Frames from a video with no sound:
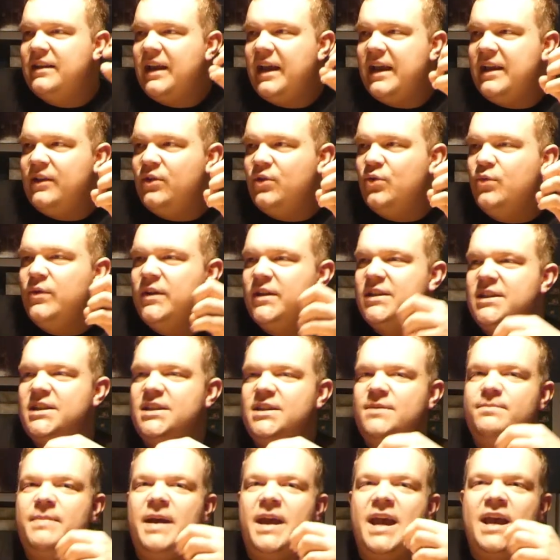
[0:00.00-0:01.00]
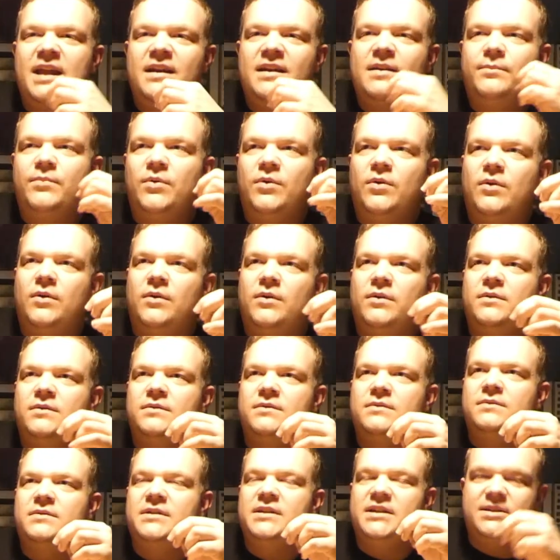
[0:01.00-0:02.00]
They do expand
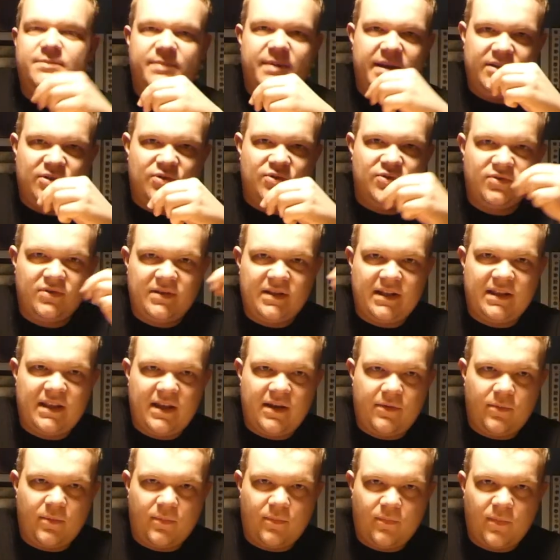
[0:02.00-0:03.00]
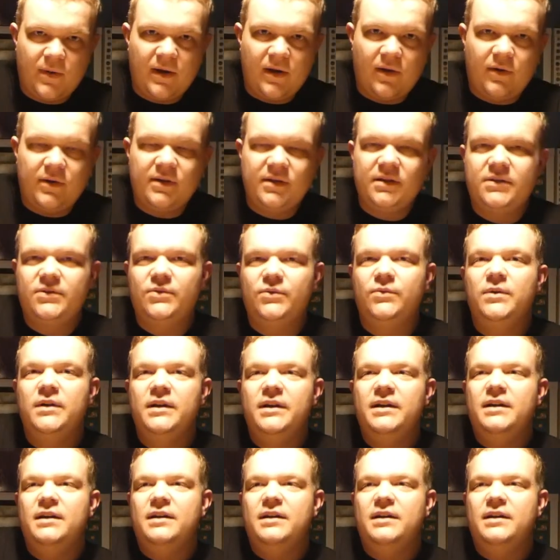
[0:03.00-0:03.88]
upon the expansions that they're belonging to.